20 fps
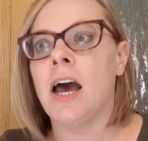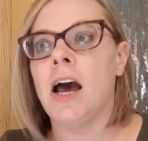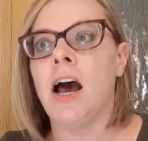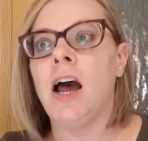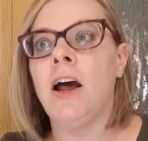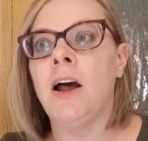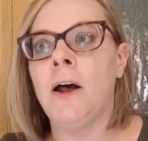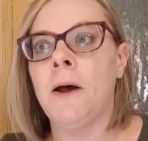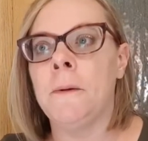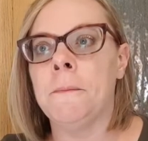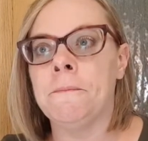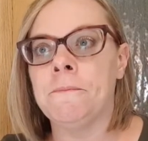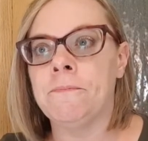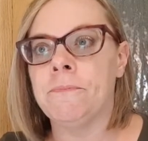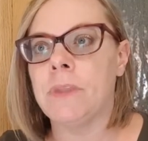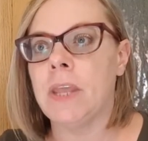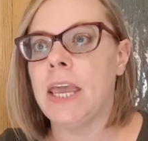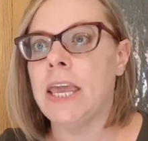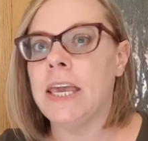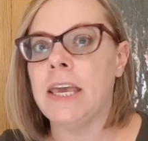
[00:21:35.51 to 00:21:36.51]

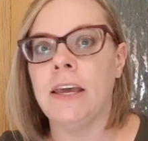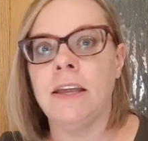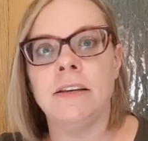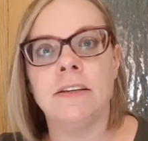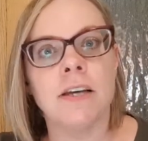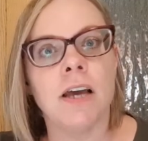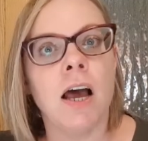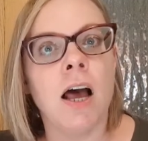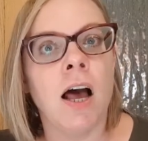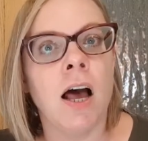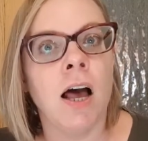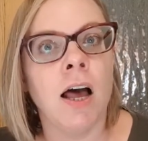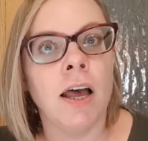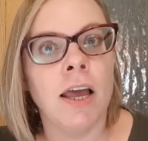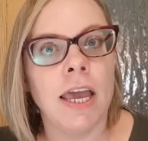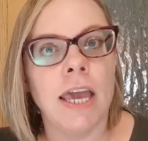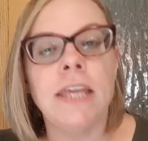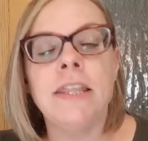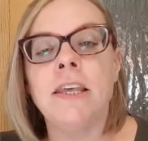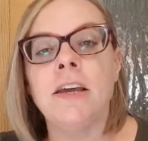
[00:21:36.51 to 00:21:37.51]
and
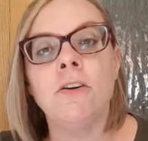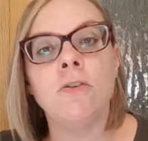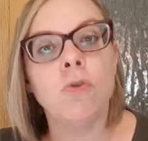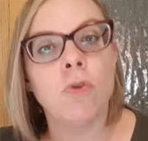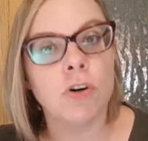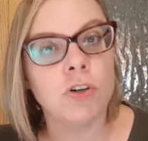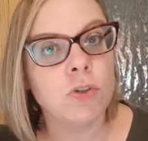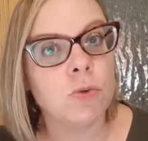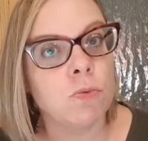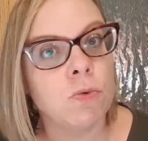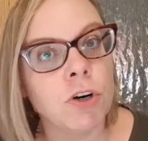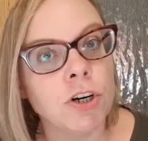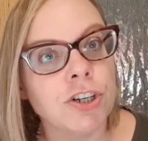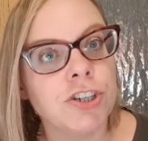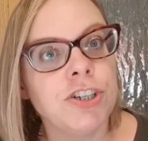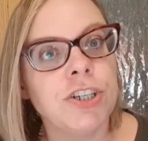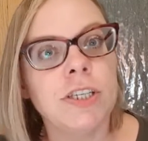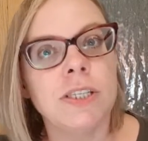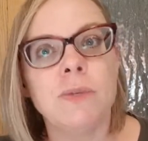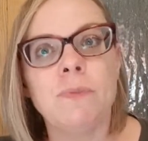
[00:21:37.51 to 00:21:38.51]
then of course
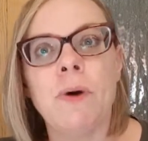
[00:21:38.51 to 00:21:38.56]
worksheets,